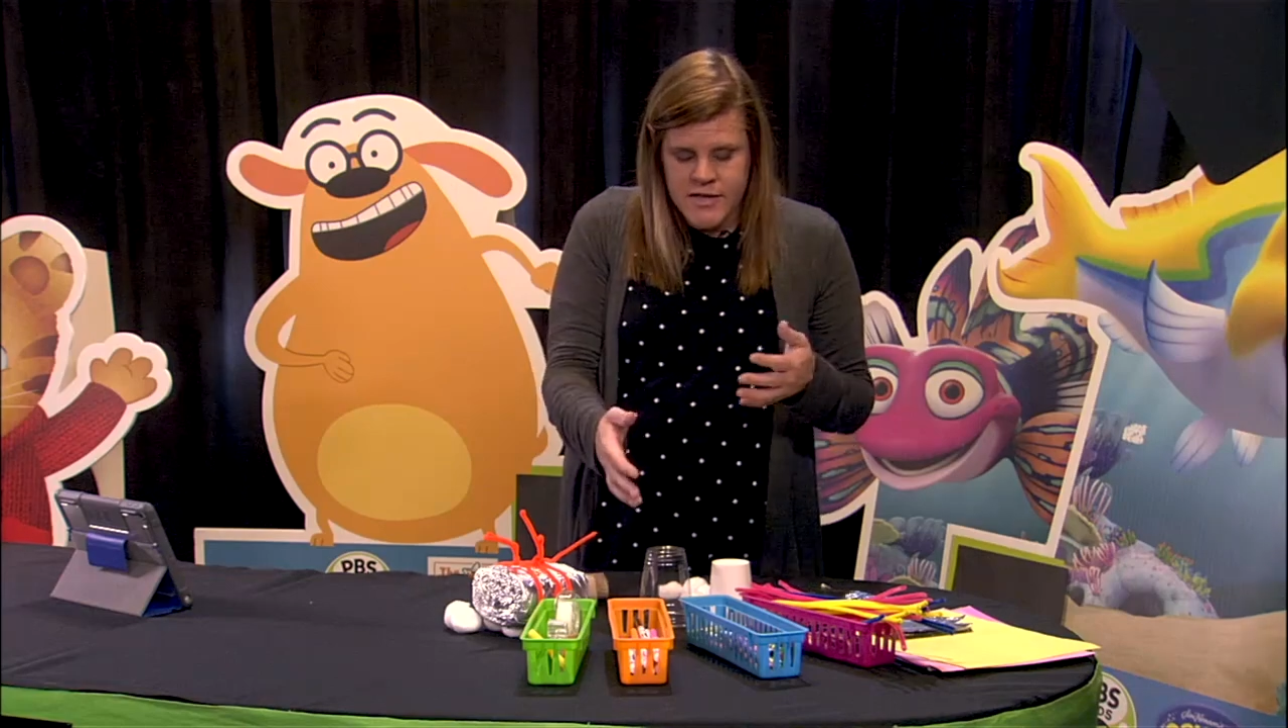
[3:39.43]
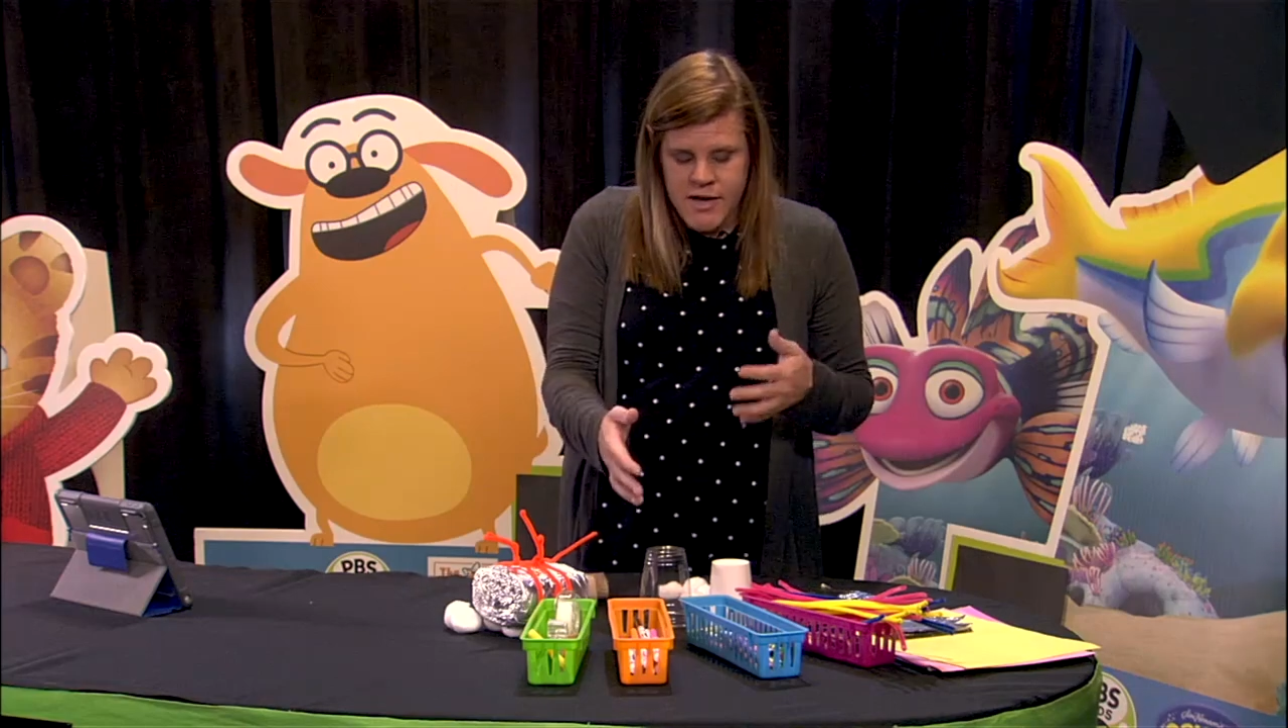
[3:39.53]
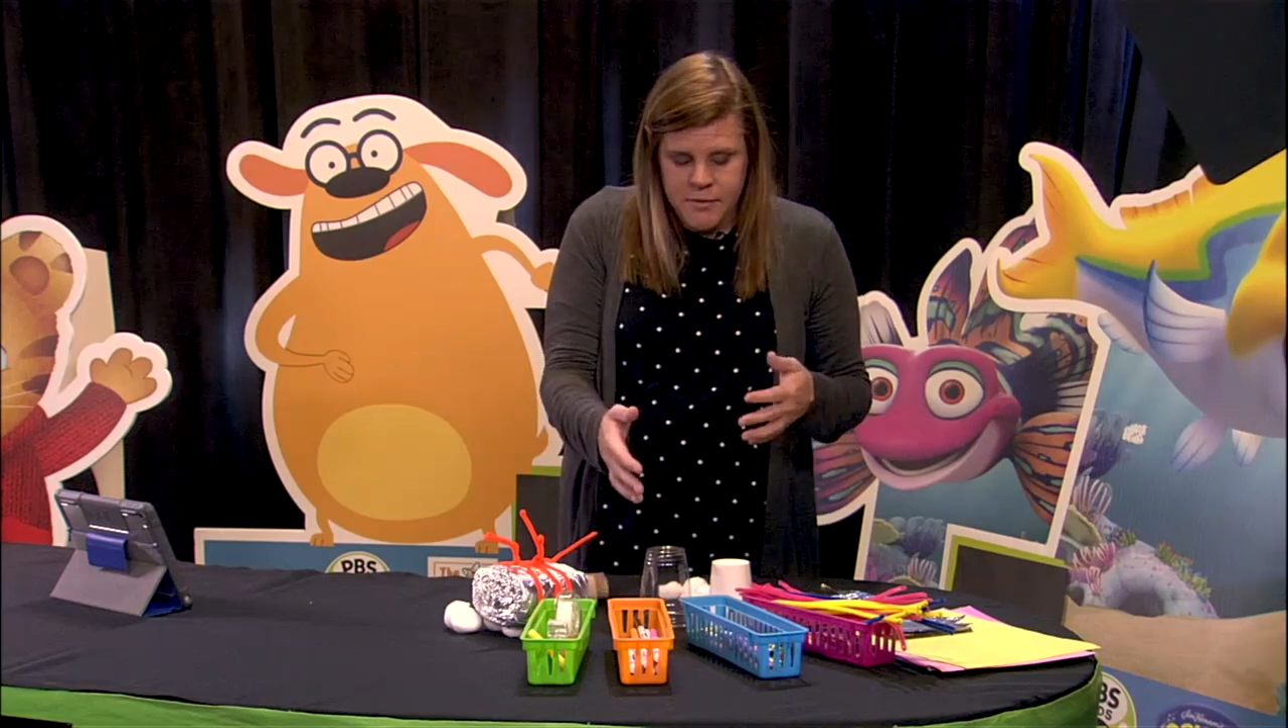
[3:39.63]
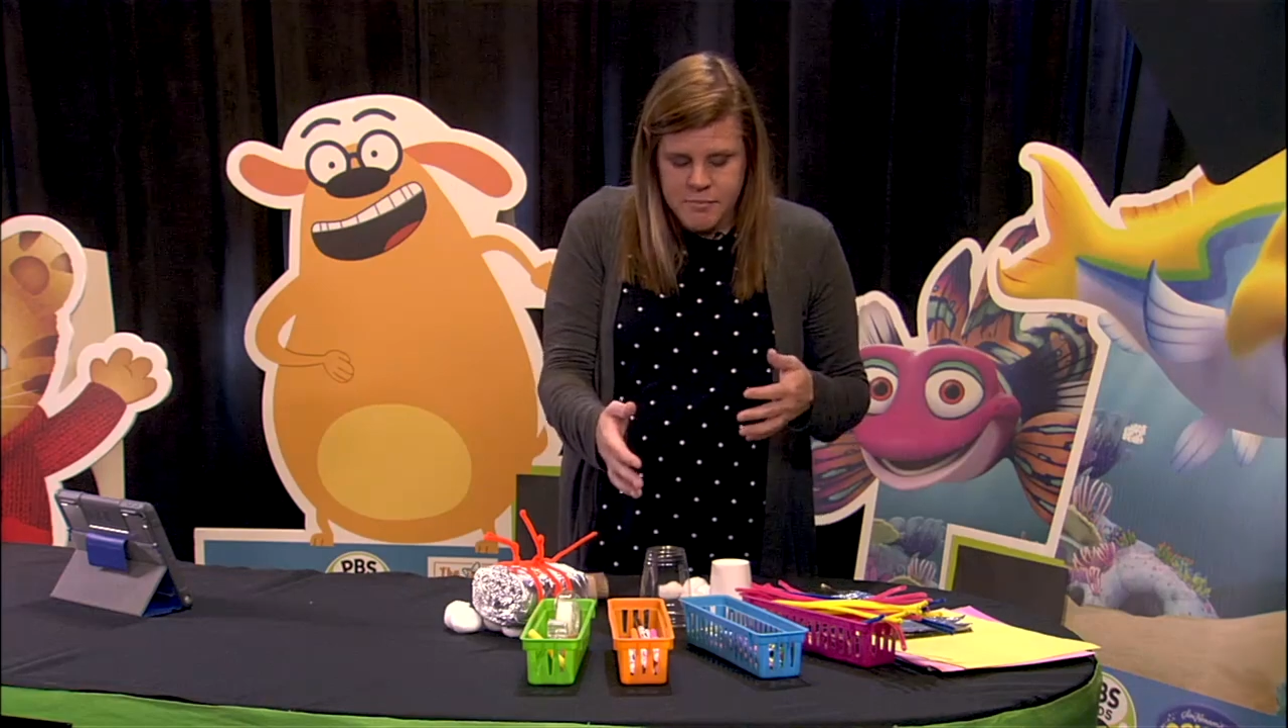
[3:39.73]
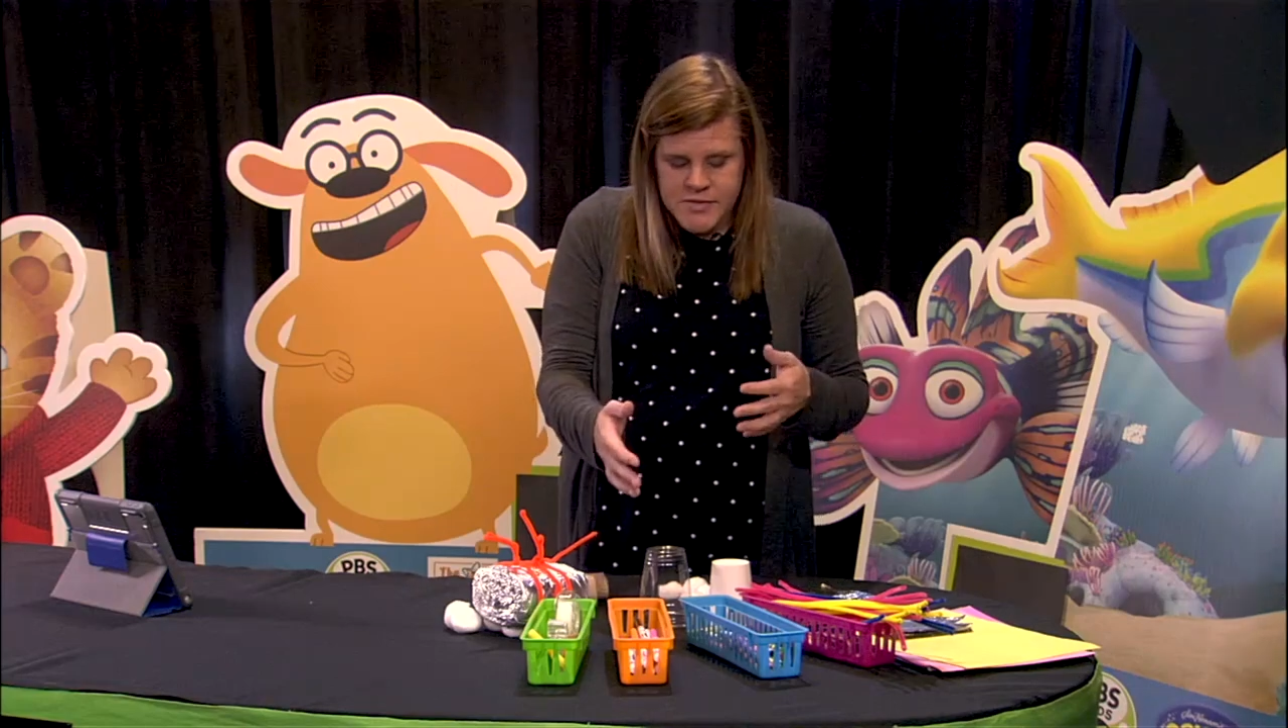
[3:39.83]

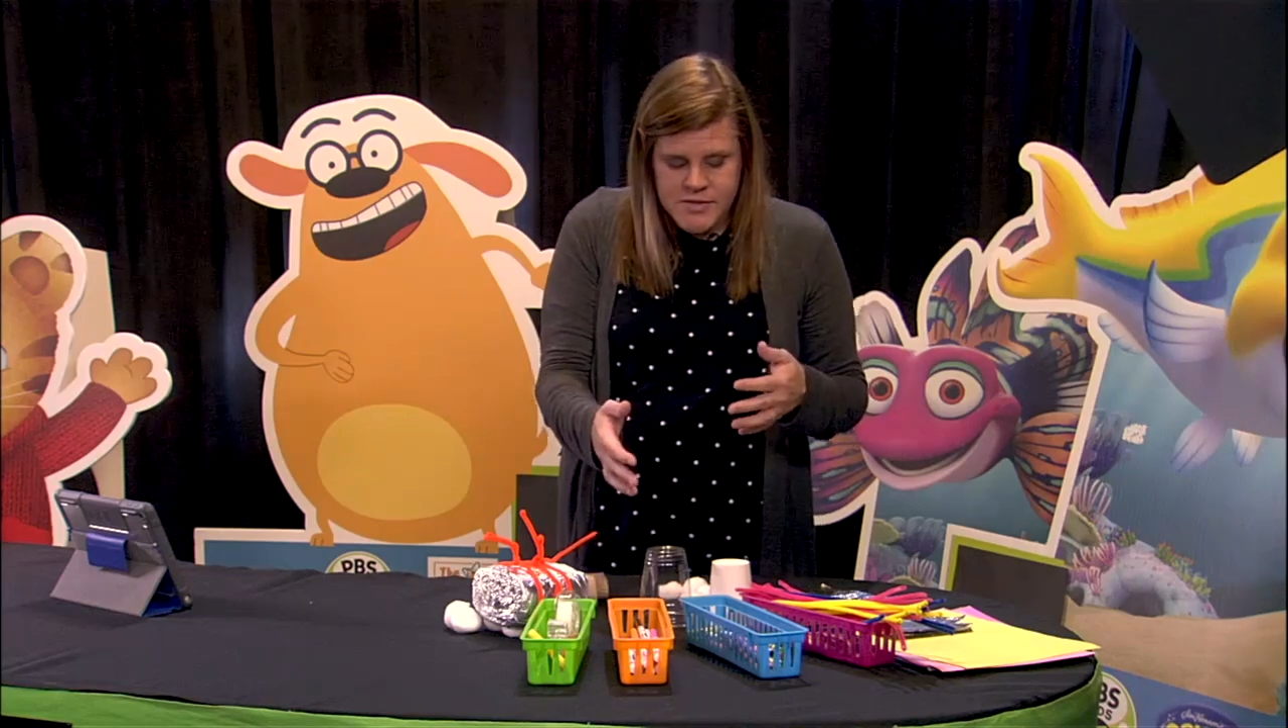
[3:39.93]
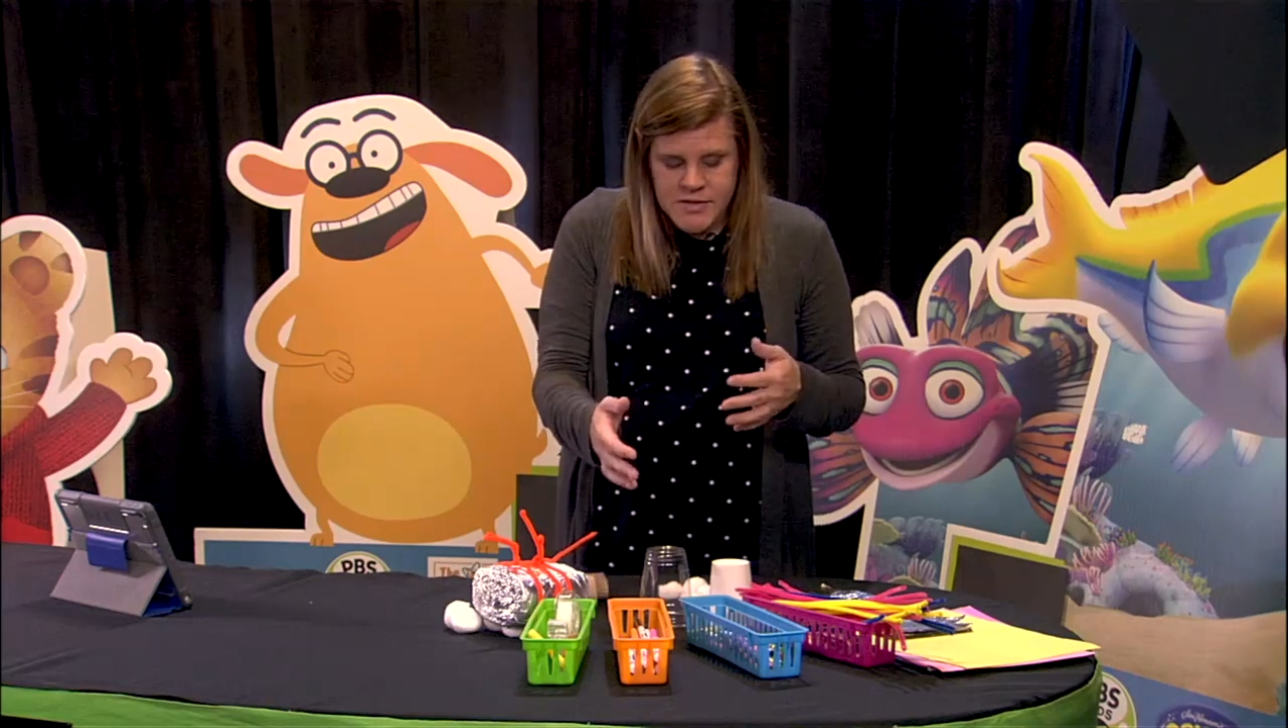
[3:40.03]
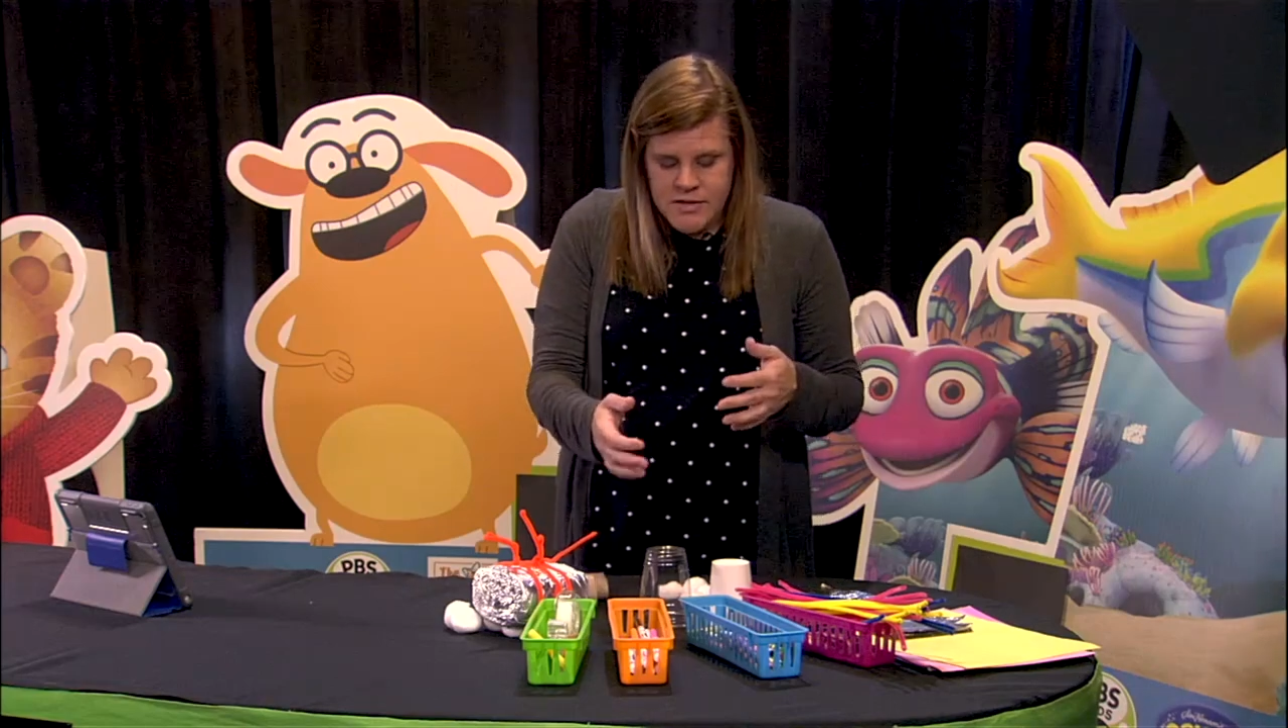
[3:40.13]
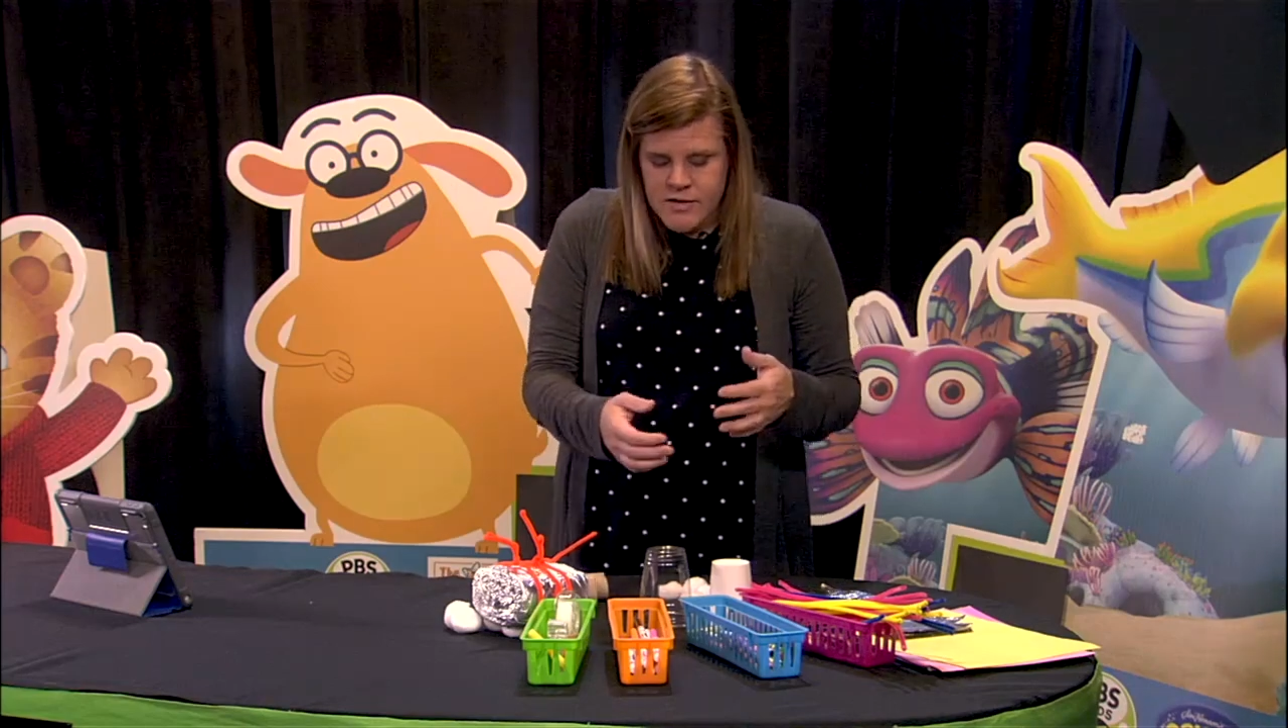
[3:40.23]
cups,